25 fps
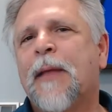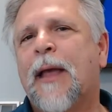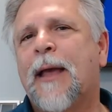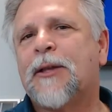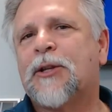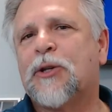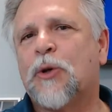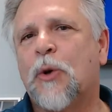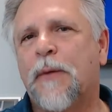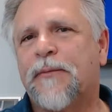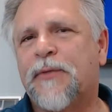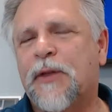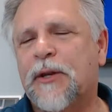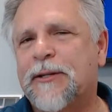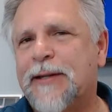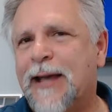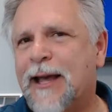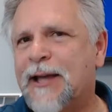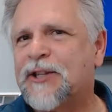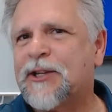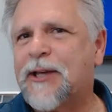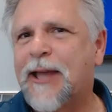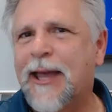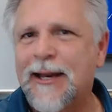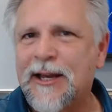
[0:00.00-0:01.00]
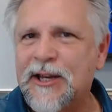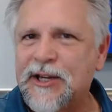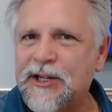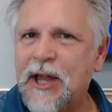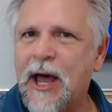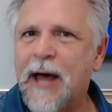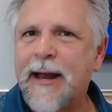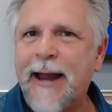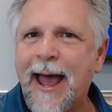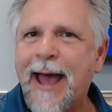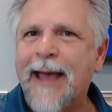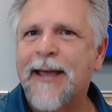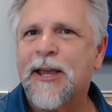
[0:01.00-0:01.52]
So if the test kit is
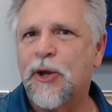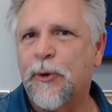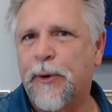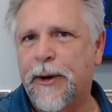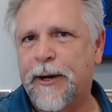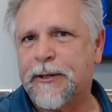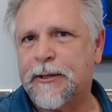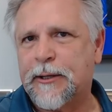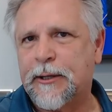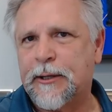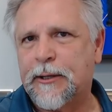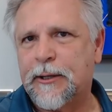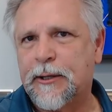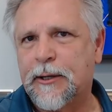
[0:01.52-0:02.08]
not accurate,